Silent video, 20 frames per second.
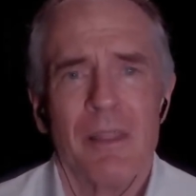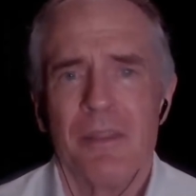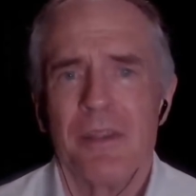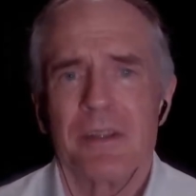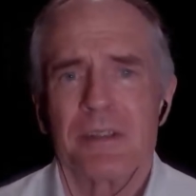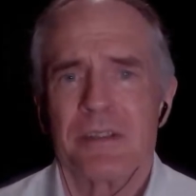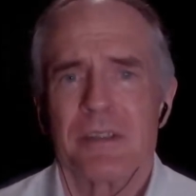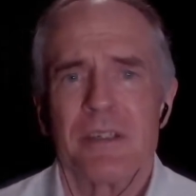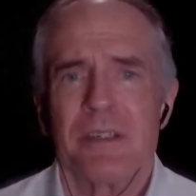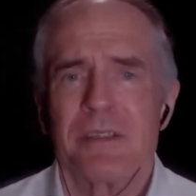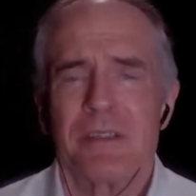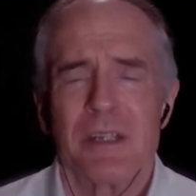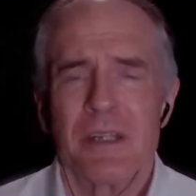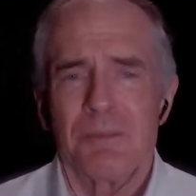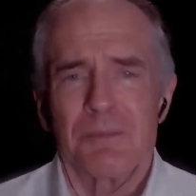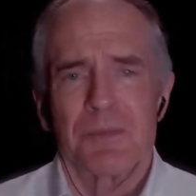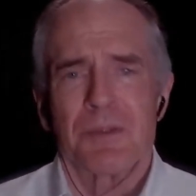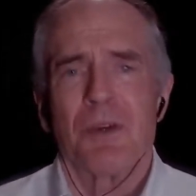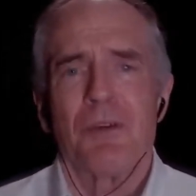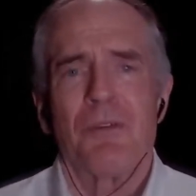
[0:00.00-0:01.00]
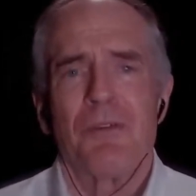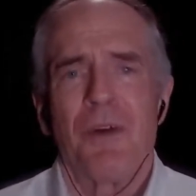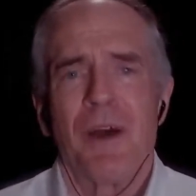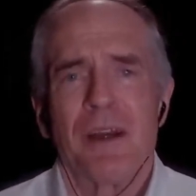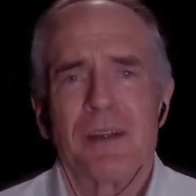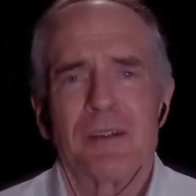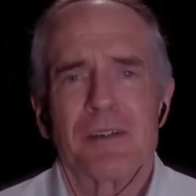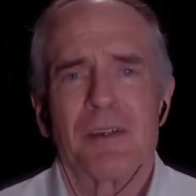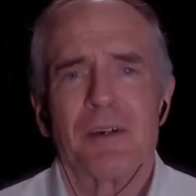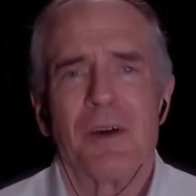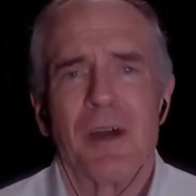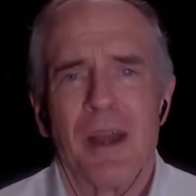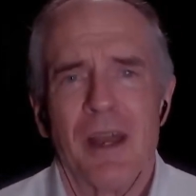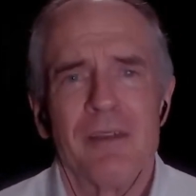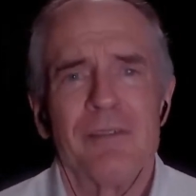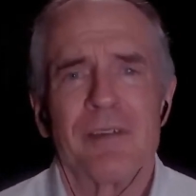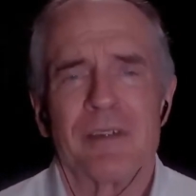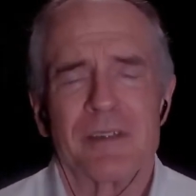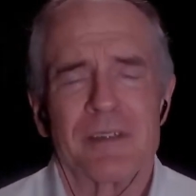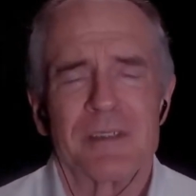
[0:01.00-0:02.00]
This is ipso facto
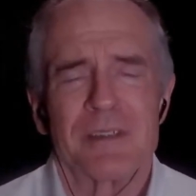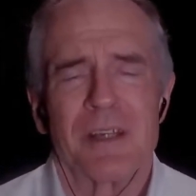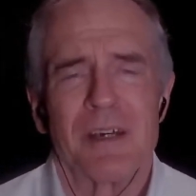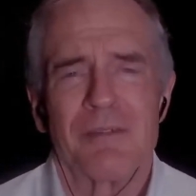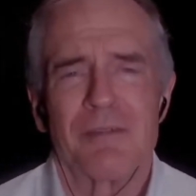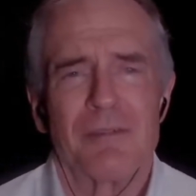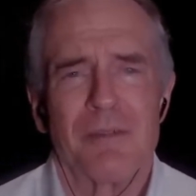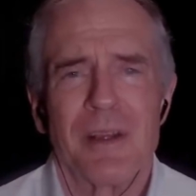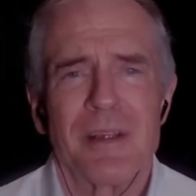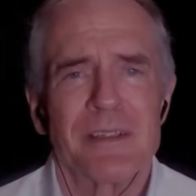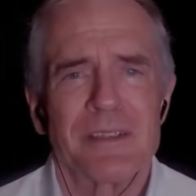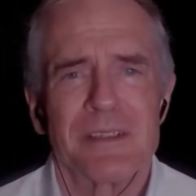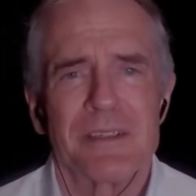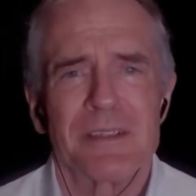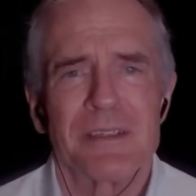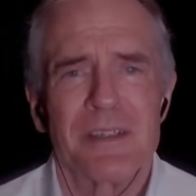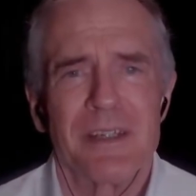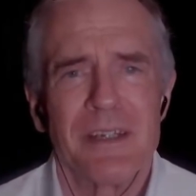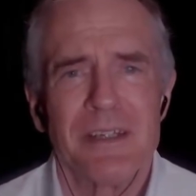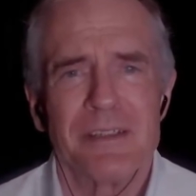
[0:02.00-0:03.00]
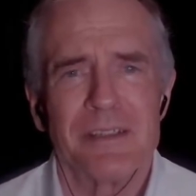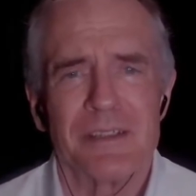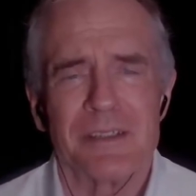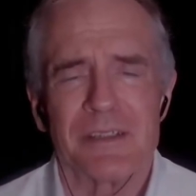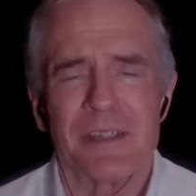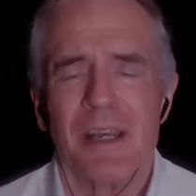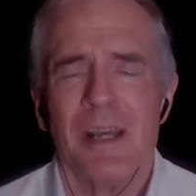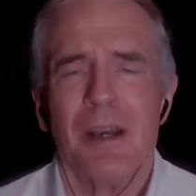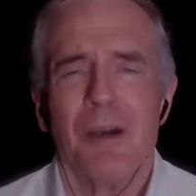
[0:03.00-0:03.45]
evidence of racist teachers.